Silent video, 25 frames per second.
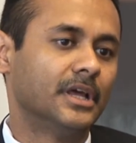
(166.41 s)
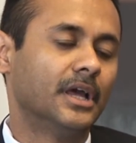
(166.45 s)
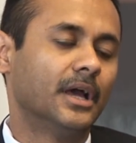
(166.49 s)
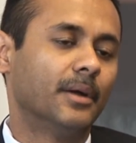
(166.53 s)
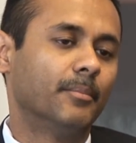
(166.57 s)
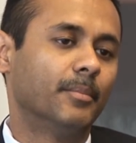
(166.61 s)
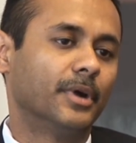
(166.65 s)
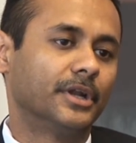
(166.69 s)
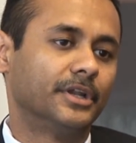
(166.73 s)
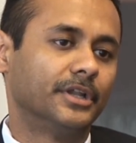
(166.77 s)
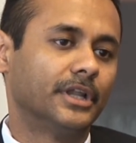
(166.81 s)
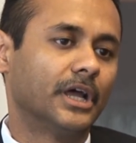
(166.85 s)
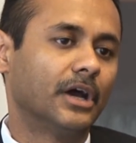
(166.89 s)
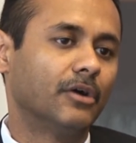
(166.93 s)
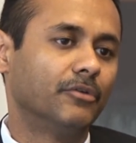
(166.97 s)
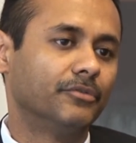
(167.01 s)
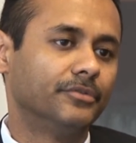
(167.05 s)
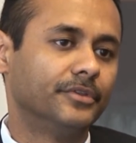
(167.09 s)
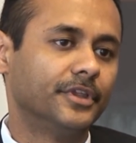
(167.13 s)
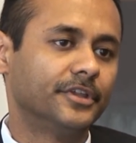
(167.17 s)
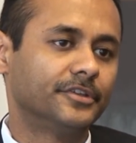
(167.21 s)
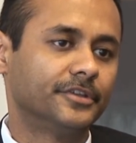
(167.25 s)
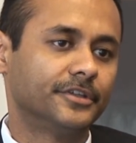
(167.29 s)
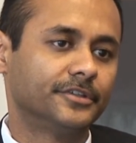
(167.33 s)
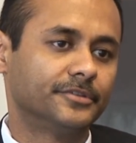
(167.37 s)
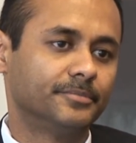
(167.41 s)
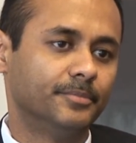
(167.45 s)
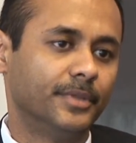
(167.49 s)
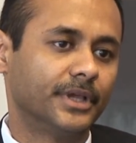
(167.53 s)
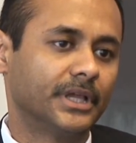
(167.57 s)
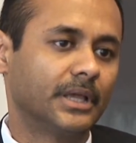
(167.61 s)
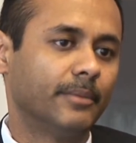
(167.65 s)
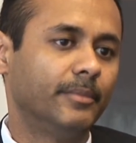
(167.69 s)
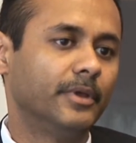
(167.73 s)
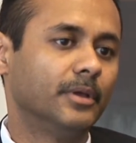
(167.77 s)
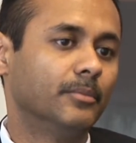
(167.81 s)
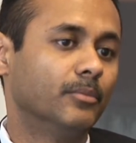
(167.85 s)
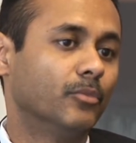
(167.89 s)
But now this is
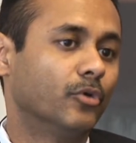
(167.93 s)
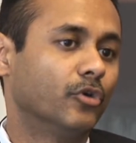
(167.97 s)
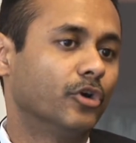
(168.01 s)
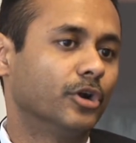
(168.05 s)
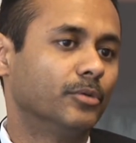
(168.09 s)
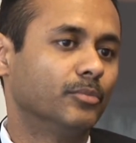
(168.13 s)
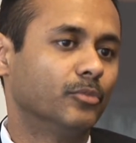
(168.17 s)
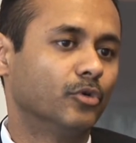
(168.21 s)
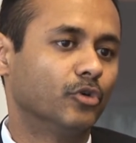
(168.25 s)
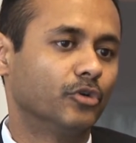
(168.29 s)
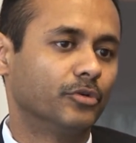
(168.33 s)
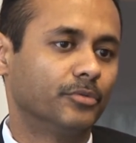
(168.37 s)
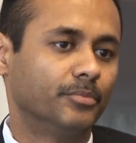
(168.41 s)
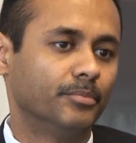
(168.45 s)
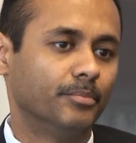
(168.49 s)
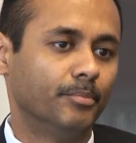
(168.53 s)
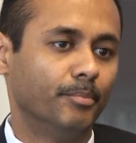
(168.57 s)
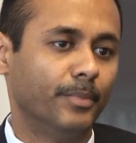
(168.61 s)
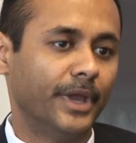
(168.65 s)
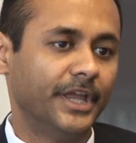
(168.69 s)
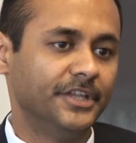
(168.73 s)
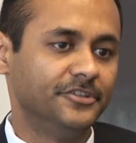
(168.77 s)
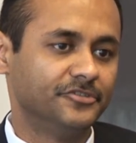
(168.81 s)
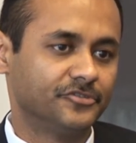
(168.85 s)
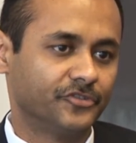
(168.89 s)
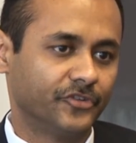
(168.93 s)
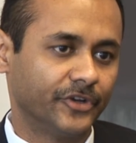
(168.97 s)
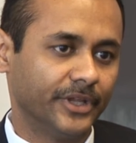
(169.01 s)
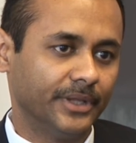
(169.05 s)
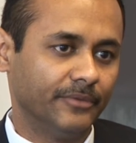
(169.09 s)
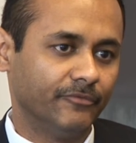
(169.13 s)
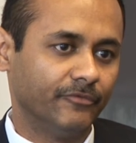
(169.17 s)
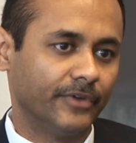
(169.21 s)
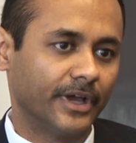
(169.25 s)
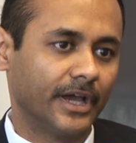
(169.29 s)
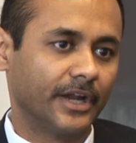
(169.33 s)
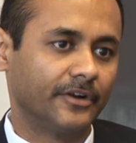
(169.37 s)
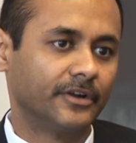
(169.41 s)
becoming more and more mainstream
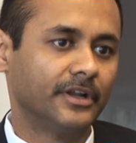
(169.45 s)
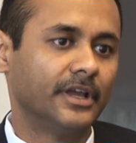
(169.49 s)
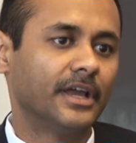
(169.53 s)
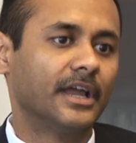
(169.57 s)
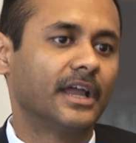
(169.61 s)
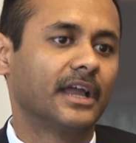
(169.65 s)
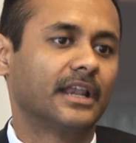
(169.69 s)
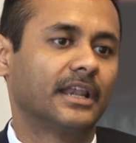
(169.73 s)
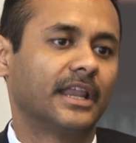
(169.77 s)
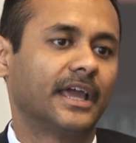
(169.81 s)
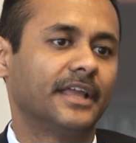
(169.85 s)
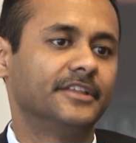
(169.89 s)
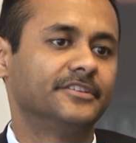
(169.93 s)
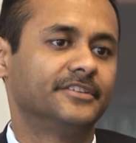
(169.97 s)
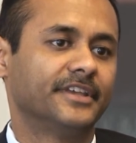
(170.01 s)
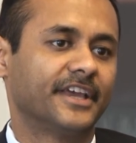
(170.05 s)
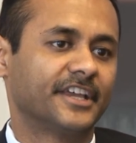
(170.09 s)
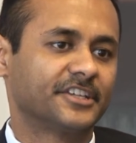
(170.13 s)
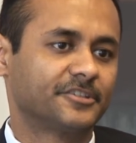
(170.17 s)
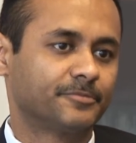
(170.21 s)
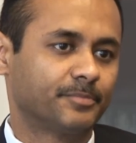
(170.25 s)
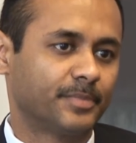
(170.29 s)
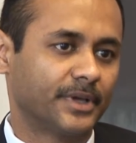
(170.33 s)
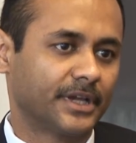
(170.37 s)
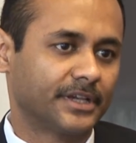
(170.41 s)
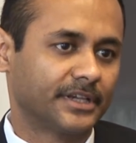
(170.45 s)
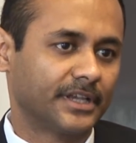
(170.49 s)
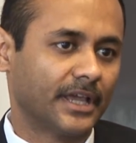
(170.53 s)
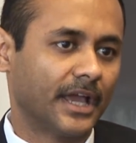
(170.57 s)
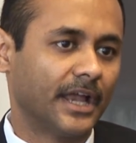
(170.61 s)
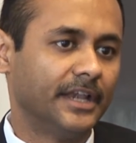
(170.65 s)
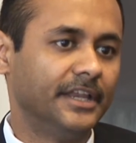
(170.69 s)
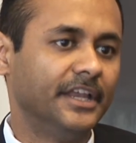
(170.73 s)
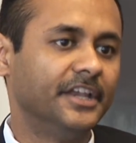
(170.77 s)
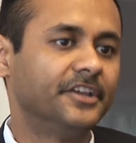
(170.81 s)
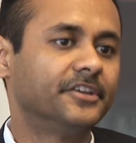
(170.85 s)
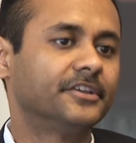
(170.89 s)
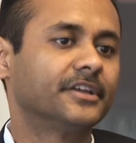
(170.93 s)
where clients expect an
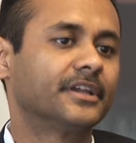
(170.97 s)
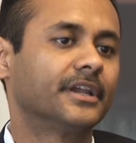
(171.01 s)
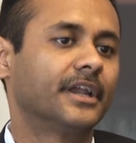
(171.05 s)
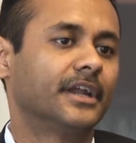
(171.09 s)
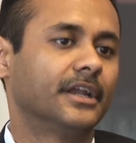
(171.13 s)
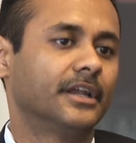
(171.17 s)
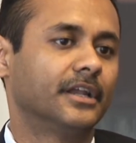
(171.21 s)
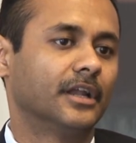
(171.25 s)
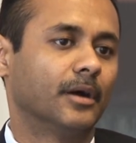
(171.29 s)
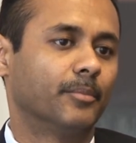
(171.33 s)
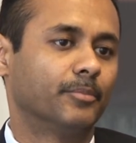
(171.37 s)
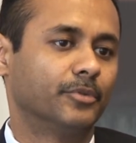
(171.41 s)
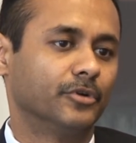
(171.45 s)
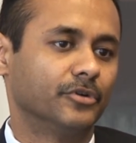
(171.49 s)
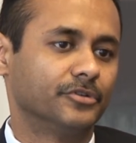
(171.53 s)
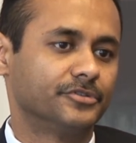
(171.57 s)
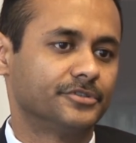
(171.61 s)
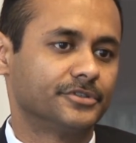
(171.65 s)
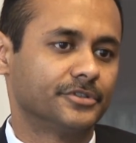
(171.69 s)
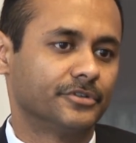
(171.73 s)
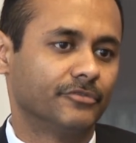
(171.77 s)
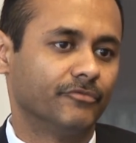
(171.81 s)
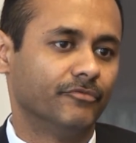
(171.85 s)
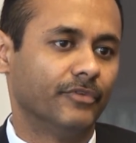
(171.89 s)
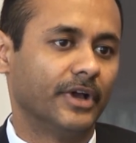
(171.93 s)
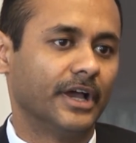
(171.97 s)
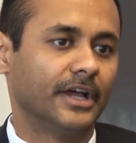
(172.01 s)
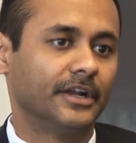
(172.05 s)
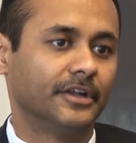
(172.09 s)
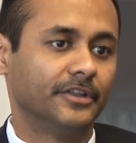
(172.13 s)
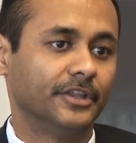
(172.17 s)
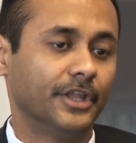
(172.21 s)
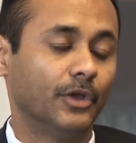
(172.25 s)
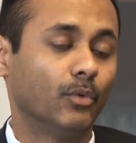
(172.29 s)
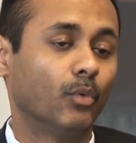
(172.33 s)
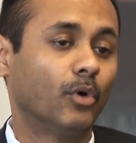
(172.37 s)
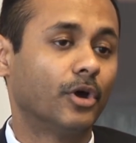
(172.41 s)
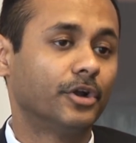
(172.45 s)
integrated approach where
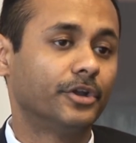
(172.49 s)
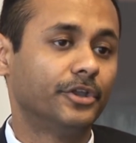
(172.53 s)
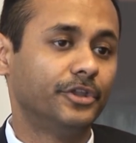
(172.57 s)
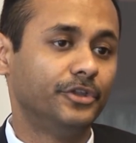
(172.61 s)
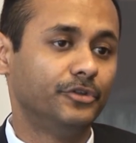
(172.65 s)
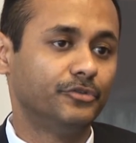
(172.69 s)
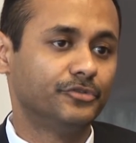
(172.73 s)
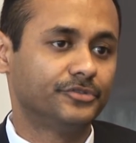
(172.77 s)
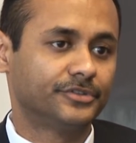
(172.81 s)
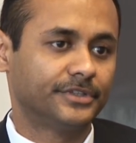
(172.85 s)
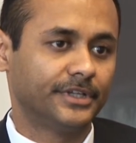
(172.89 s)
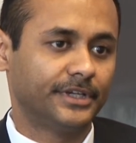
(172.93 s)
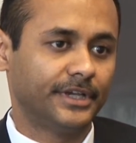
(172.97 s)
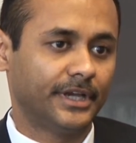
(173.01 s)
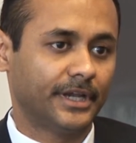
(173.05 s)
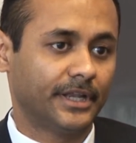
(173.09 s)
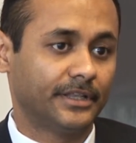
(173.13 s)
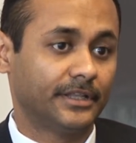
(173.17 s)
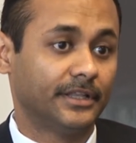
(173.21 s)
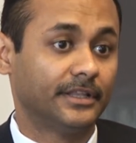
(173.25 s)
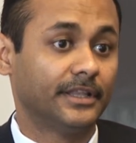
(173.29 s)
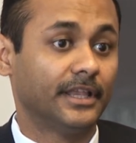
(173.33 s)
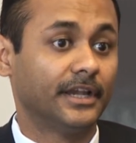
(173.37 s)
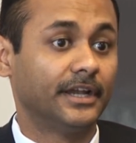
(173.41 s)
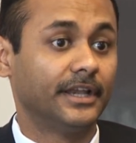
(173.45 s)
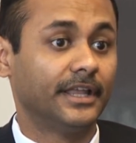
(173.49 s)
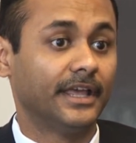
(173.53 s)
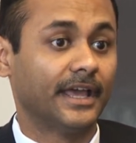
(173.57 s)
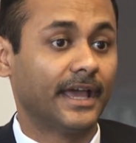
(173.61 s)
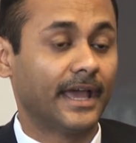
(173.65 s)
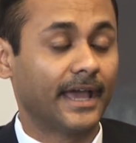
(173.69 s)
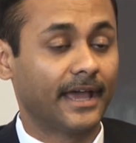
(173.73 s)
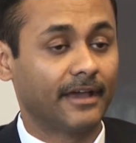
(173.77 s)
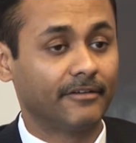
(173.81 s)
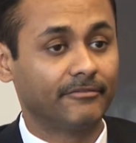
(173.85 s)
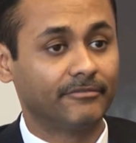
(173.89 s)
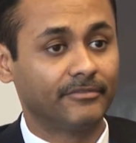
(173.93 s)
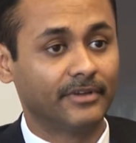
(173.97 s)
they want to use the data that they already
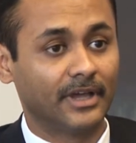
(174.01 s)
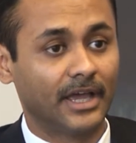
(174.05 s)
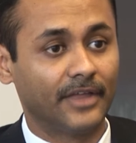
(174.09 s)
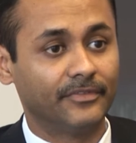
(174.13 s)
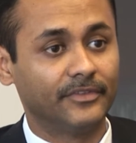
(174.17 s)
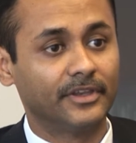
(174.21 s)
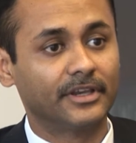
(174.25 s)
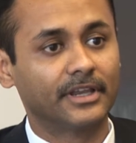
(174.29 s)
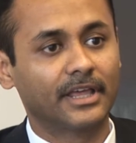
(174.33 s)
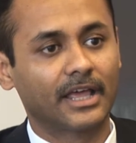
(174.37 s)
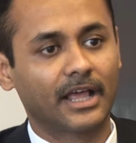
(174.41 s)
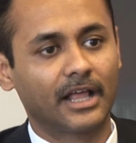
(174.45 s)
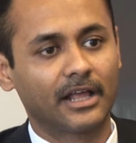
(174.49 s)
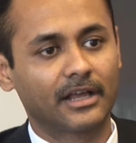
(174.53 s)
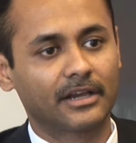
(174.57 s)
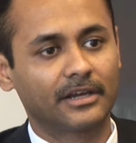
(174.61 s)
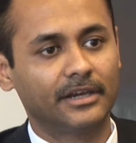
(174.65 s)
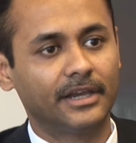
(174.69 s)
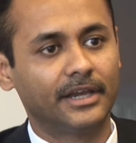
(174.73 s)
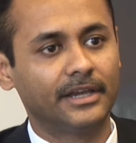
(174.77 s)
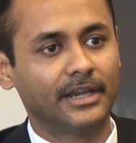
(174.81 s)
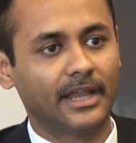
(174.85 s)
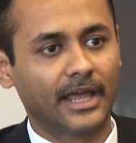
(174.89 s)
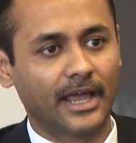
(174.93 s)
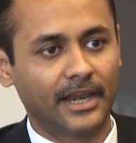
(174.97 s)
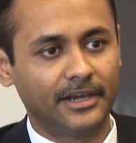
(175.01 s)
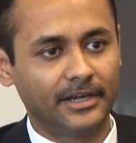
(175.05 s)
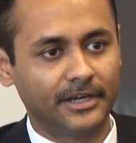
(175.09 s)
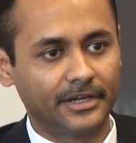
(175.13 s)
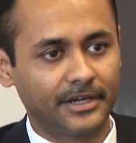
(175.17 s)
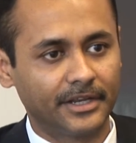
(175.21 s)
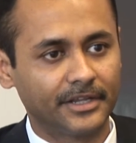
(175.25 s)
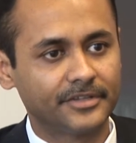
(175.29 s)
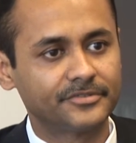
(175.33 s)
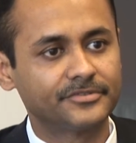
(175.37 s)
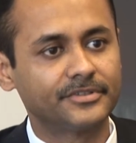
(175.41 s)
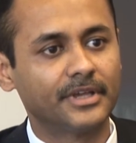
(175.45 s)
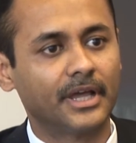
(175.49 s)
have and then calculate
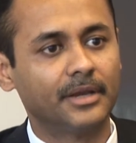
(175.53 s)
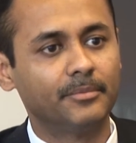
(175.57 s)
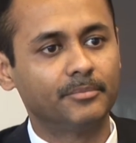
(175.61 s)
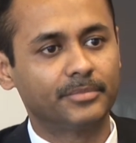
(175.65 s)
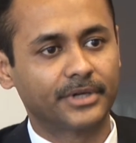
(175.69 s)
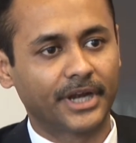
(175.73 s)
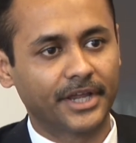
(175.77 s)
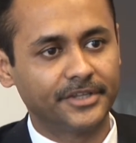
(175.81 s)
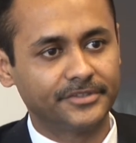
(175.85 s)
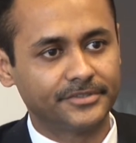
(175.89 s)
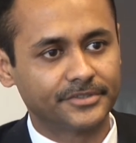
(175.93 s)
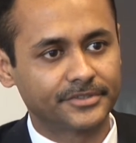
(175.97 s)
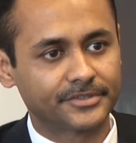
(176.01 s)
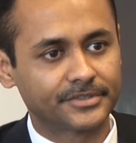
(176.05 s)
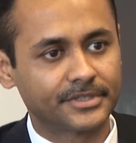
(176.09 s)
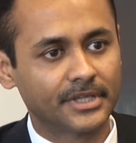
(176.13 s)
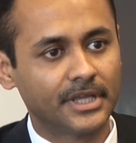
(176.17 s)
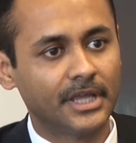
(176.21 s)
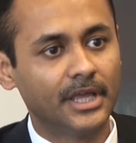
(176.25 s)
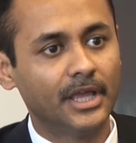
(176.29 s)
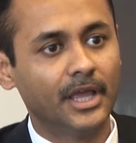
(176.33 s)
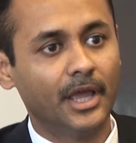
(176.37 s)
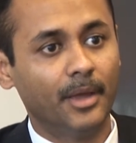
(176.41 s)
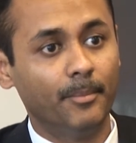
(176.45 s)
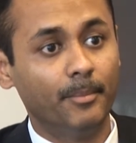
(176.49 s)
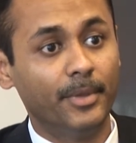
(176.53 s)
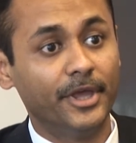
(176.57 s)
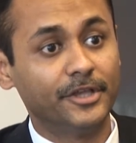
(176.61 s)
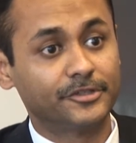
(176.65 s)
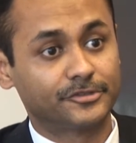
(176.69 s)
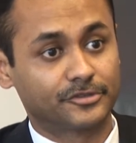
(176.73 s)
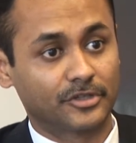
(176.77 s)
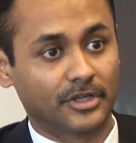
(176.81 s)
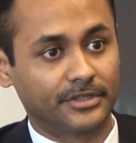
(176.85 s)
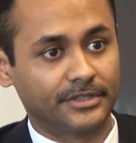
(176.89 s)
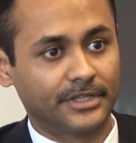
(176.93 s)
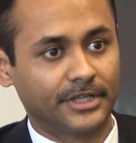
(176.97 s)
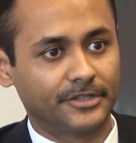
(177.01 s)
analytics and prices based
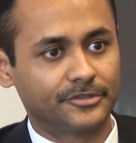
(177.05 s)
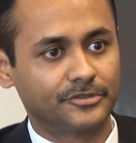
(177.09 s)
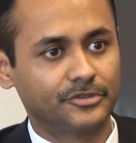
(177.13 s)
on that.